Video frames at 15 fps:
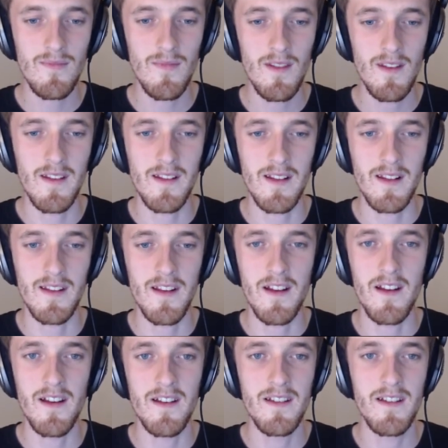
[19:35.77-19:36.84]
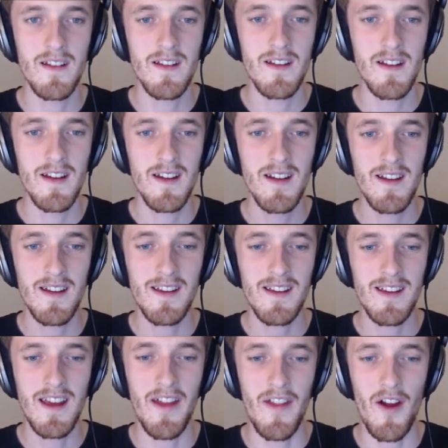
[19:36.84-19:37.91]
Let's just
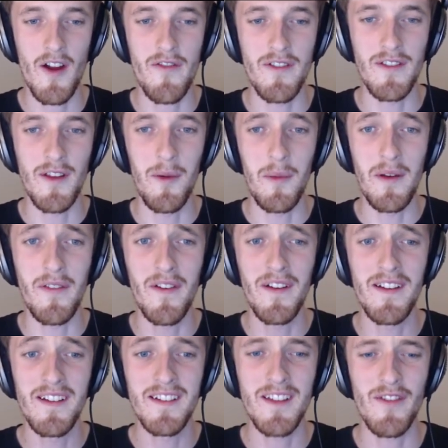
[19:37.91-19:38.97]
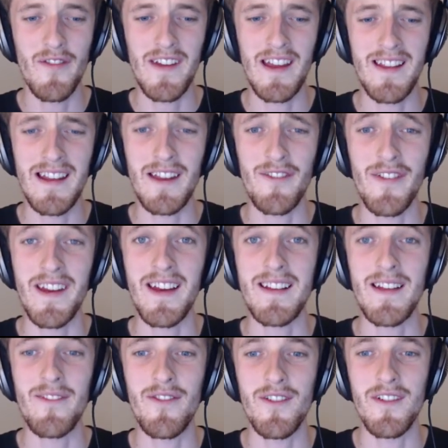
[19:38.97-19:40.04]
get that over and done with. I don't think he has anything
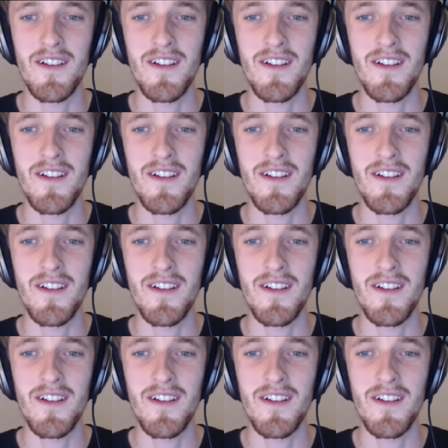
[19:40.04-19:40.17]
except for...